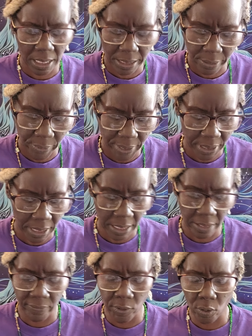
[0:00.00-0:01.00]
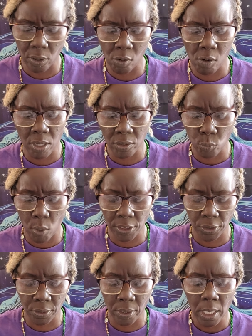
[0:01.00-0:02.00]
as they resonate. If you're a cross
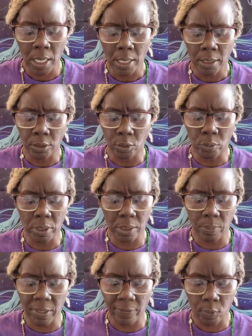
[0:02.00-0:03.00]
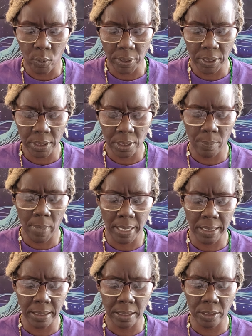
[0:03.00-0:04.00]
watcher, you could have been forcing
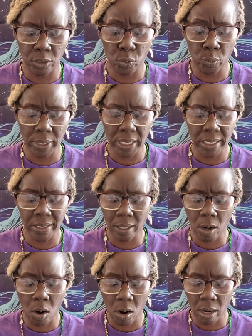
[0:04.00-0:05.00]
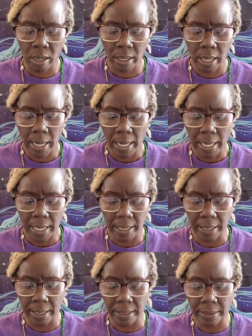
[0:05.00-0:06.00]
somebody to do it in the car
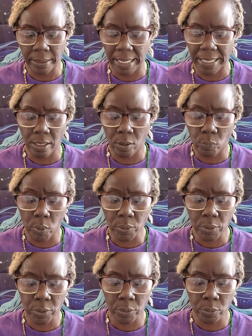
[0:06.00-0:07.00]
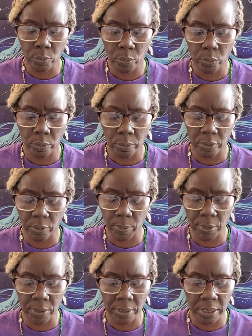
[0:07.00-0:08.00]
and they don't want to. The
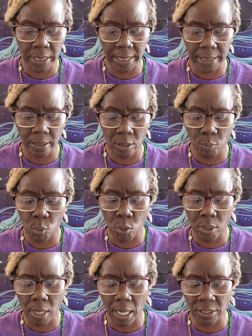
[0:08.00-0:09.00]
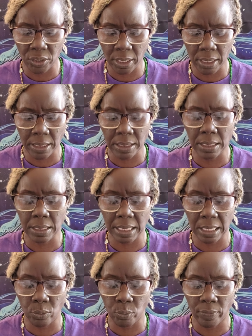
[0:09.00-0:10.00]
Spirit is saying no more, Ashe, because it's
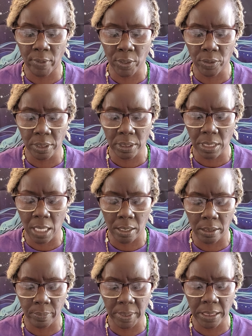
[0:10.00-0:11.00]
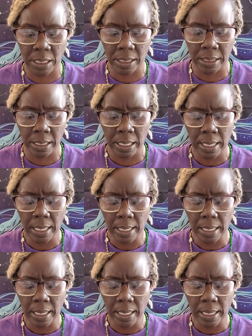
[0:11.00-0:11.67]
in reverse. It's not going to be done